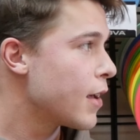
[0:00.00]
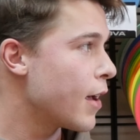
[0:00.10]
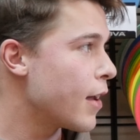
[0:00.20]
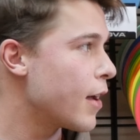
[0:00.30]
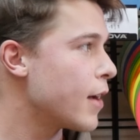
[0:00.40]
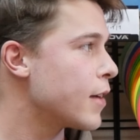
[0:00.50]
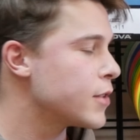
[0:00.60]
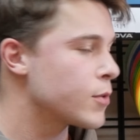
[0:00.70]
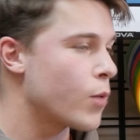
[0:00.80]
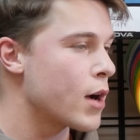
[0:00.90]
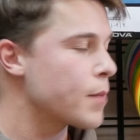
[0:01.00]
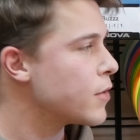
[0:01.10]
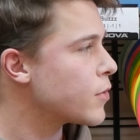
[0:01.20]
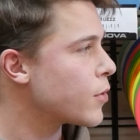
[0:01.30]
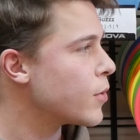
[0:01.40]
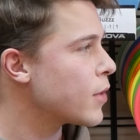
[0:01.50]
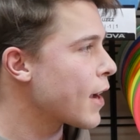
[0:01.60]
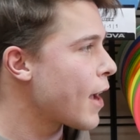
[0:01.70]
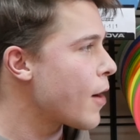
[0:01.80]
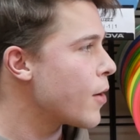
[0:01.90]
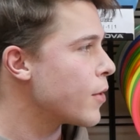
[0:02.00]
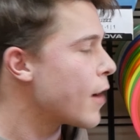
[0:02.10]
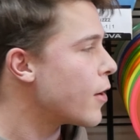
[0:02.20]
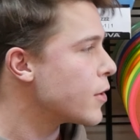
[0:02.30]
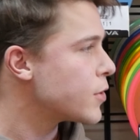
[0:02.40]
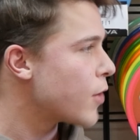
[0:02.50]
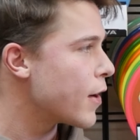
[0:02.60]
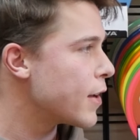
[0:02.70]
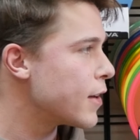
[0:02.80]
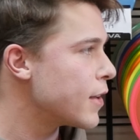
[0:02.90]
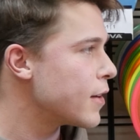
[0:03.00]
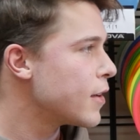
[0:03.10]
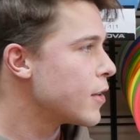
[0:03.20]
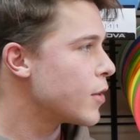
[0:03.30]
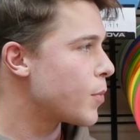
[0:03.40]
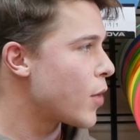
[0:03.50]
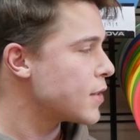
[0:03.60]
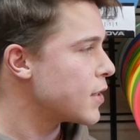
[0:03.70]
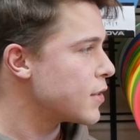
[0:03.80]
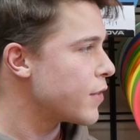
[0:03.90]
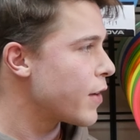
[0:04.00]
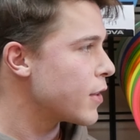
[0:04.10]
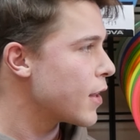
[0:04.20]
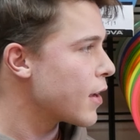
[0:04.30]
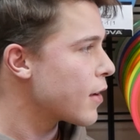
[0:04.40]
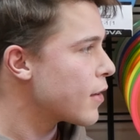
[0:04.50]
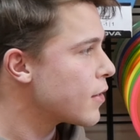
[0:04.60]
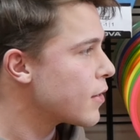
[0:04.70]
And uh, just walk me through like how that all started and the process of everything.